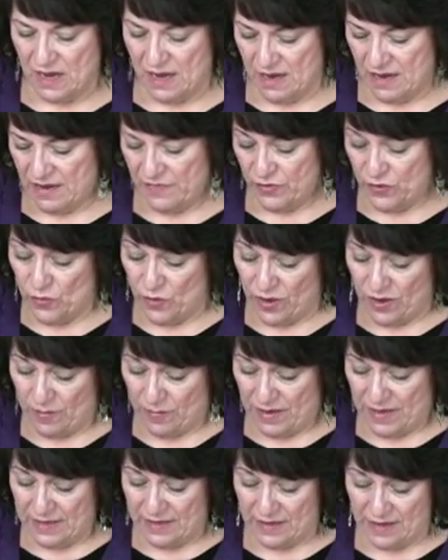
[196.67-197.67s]
If you want to
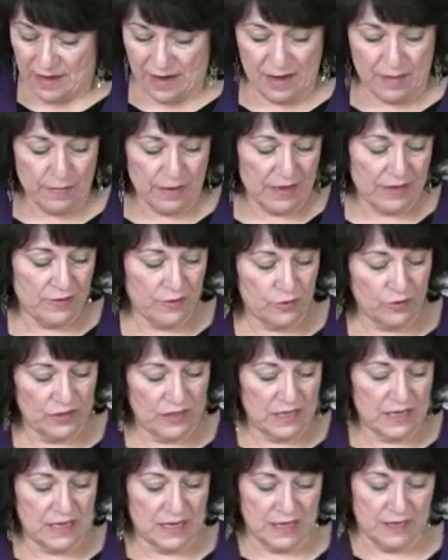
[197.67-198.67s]
make the 9 by
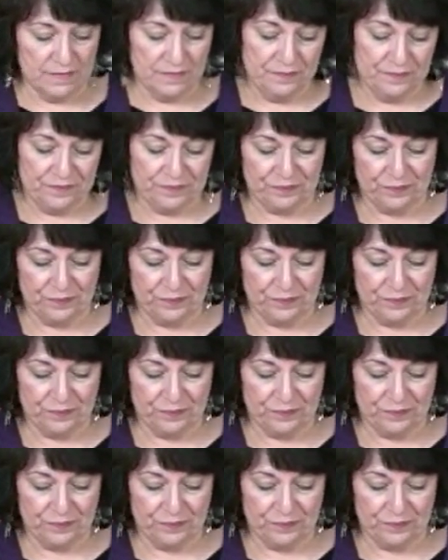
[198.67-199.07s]
13,